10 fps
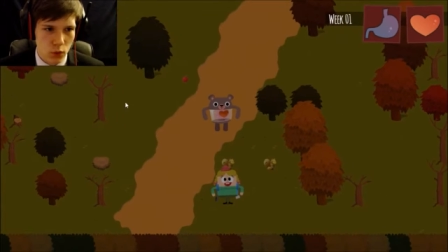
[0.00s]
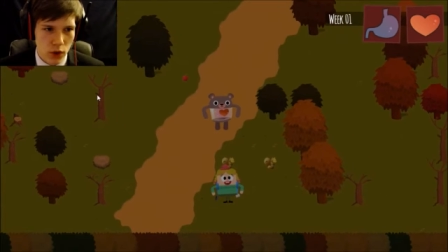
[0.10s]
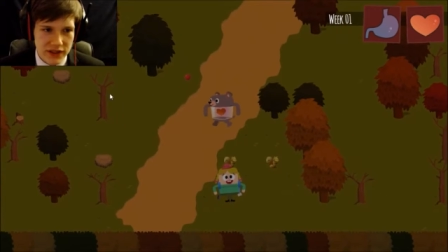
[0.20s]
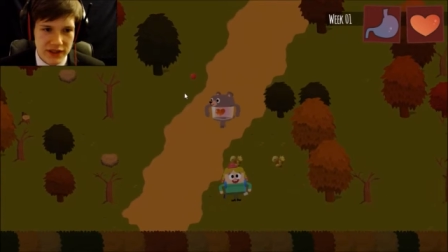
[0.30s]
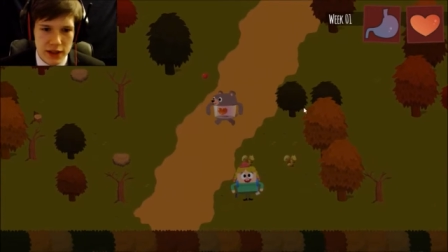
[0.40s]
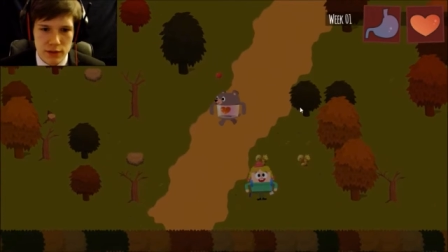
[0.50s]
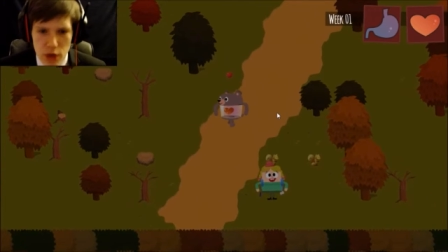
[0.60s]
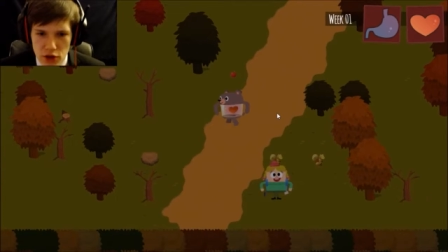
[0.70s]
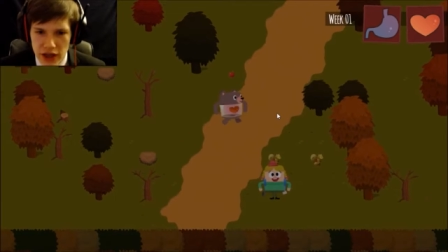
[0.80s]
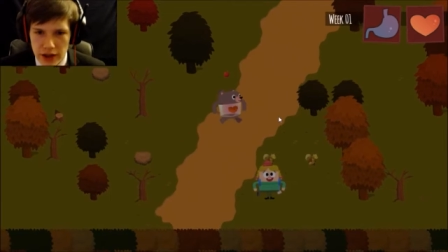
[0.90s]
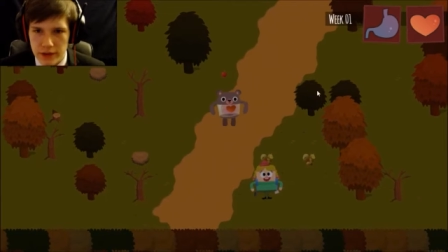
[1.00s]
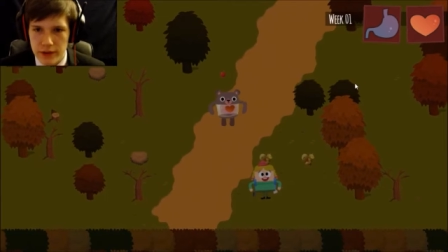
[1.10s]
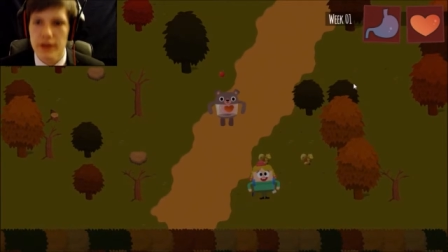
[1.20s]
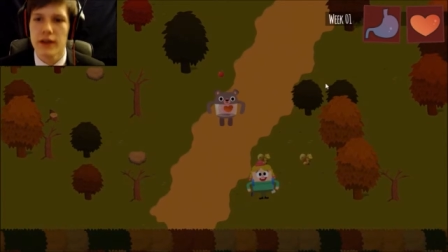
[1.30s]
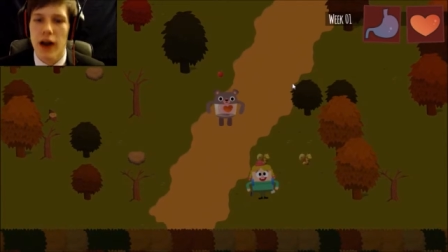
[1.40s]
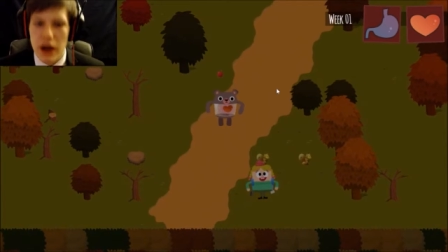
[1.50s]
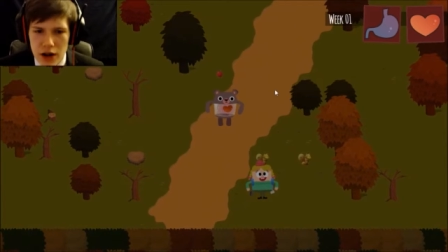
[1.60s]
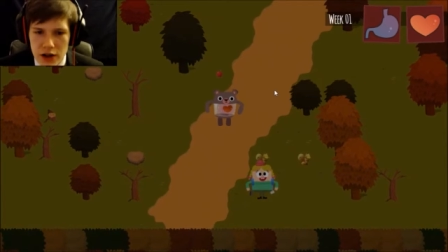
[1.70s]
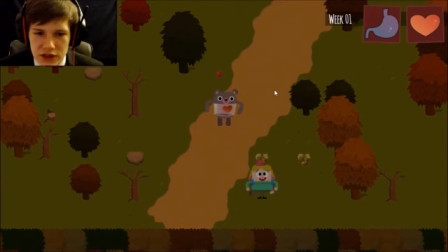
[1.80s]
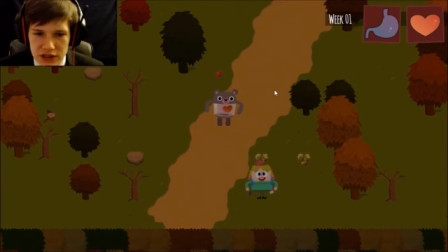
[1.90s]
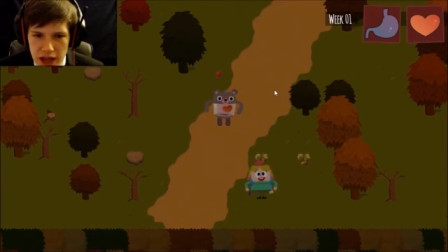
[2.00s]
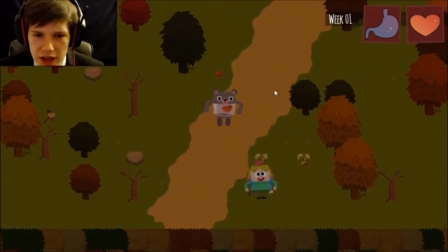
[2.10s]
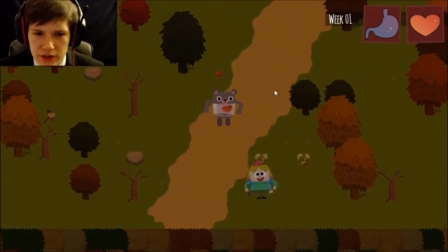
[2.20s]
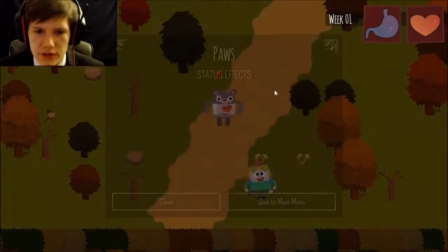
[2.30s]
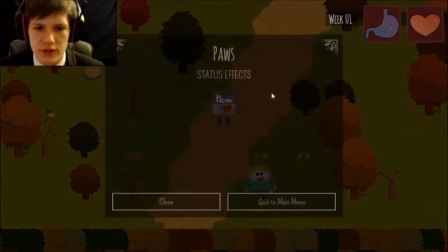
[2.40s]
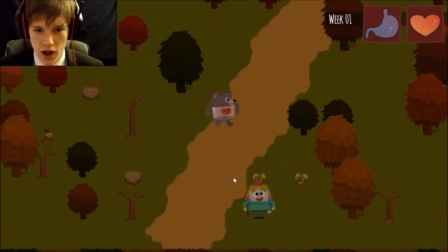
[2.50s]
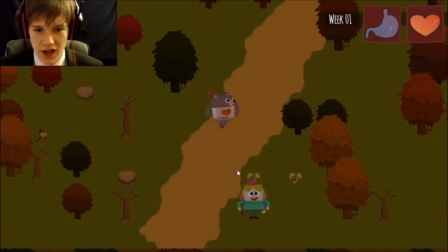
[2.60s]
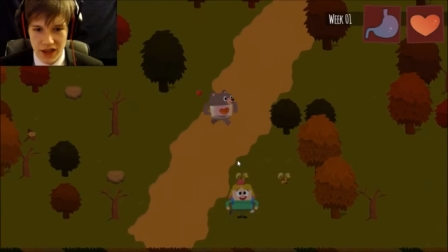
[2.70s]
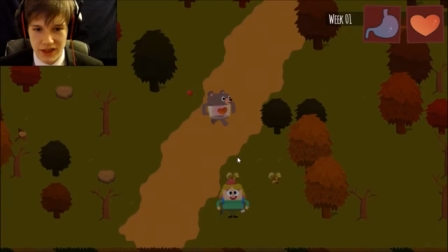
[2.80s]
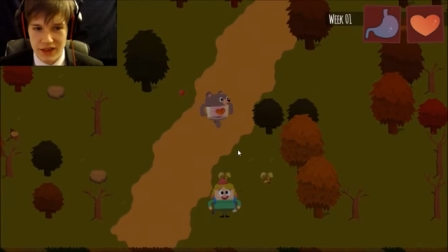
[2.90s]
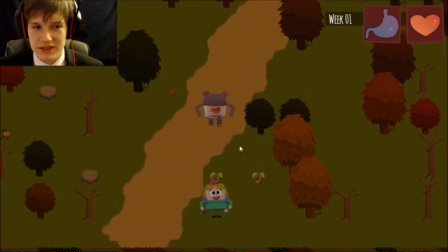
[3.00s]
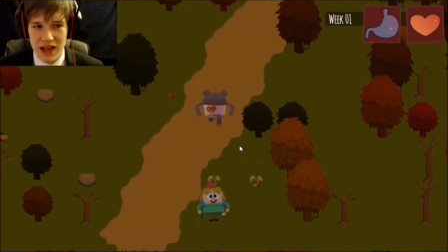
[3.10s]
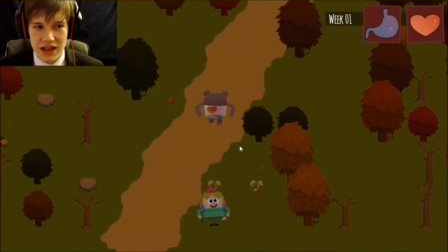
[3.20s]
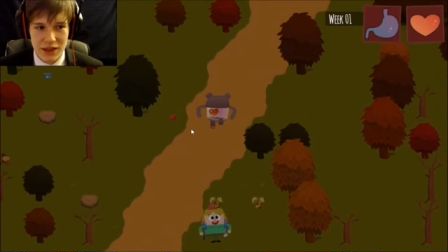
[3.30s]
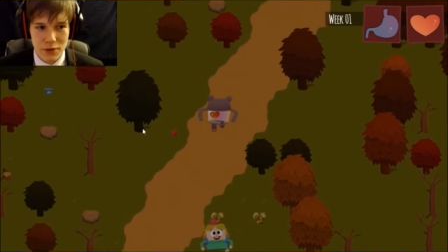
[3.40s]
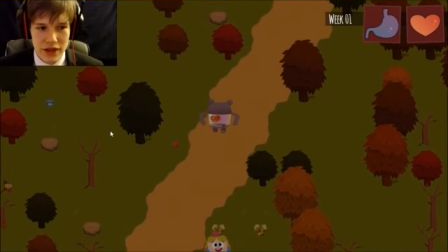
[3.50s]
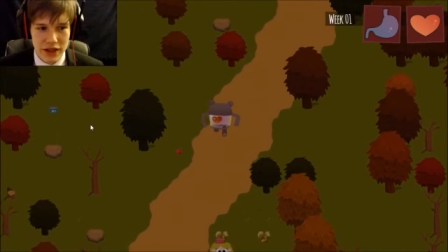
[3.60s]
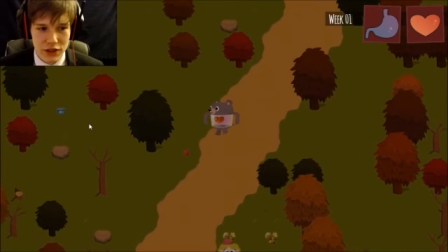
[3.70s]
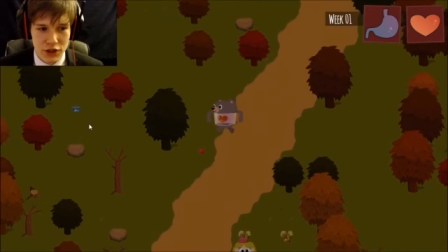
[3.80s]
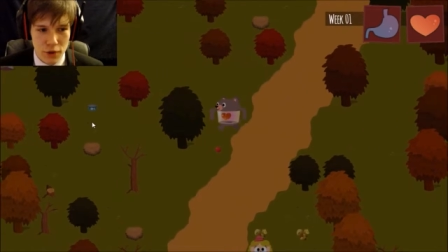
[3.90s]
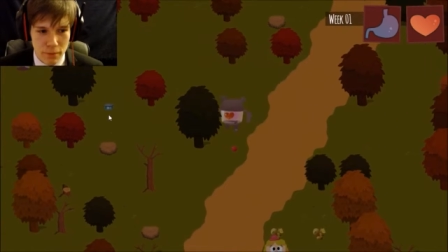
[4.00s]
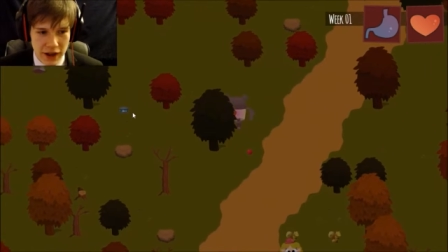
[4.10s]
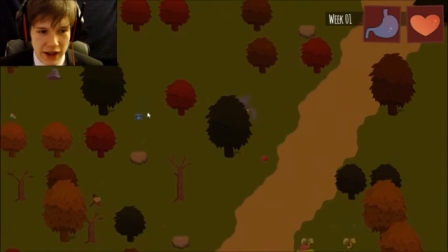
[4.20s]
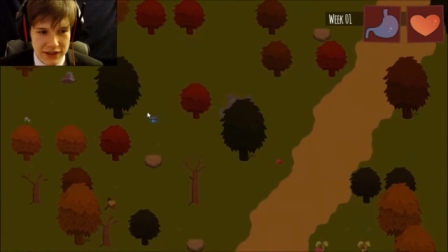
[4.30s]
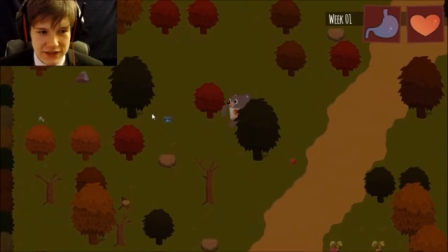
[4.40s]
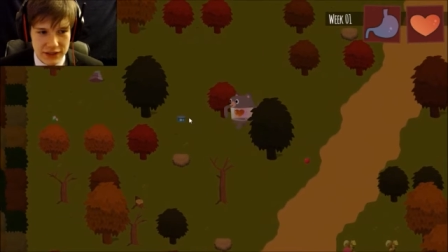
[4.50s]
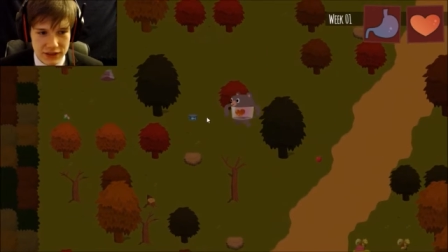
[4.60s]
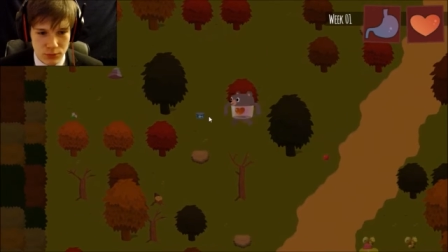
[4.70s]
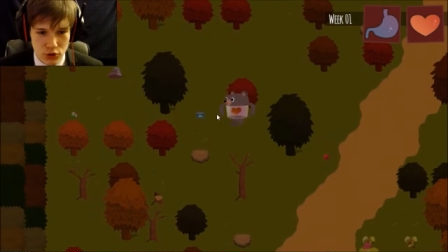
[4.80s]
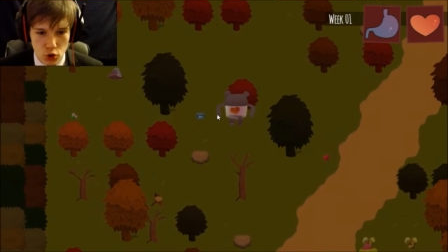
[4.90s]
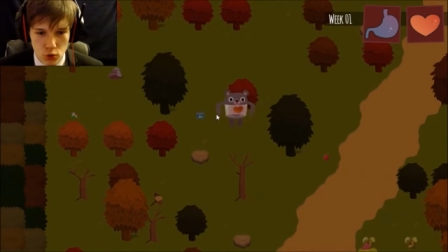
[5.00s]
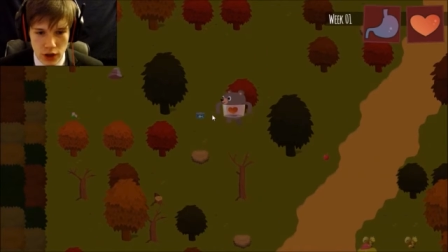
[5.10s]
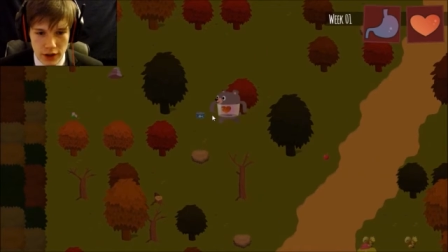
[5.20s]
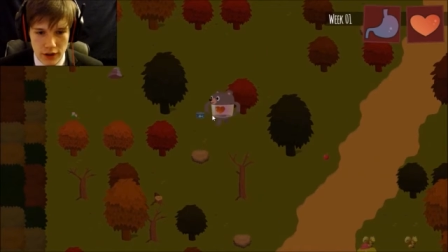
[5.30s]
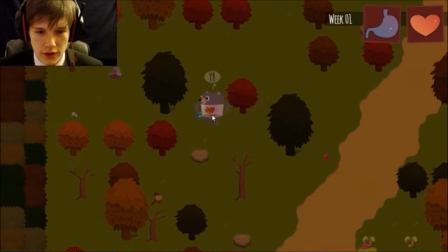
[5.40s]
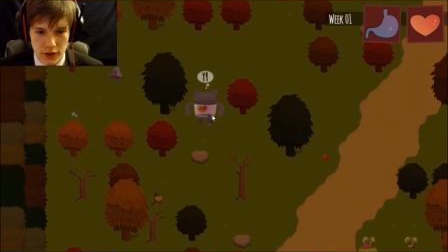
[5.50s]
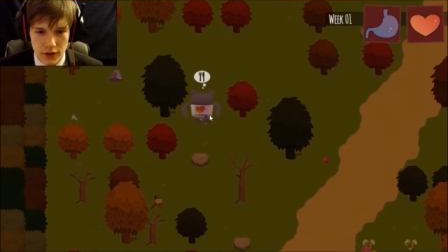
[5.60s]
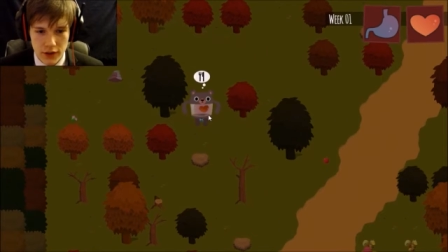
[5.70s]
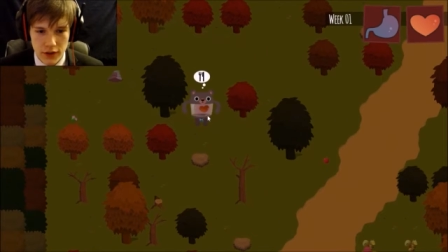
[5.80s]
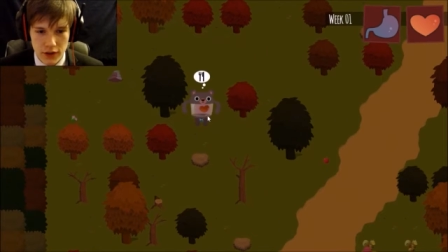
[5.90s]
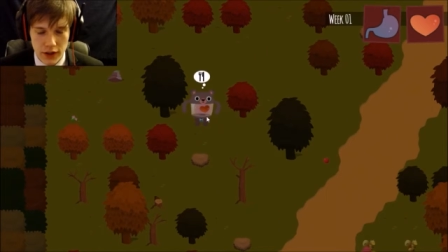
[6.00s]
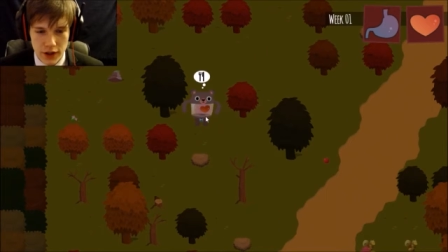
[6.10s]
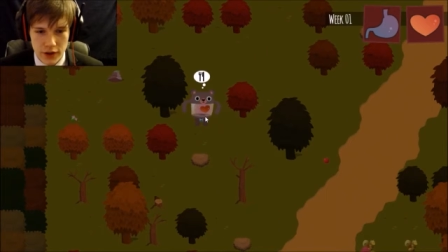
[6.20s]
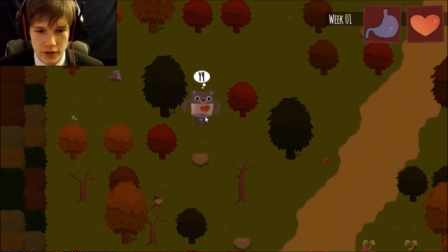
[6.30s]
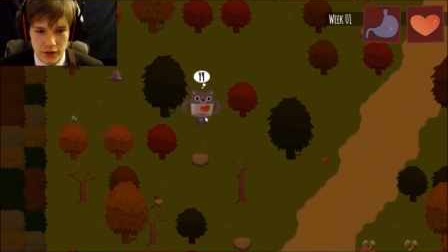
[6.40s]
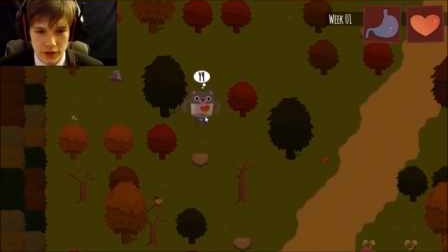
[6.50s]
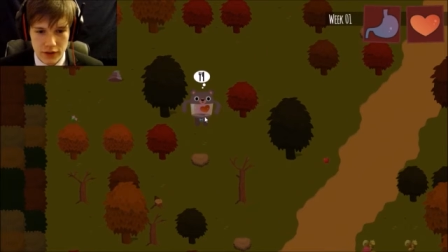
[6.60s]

What's this music? I don't understand. Alright, there's nothing we can do, but I, I see some tuna. I don't...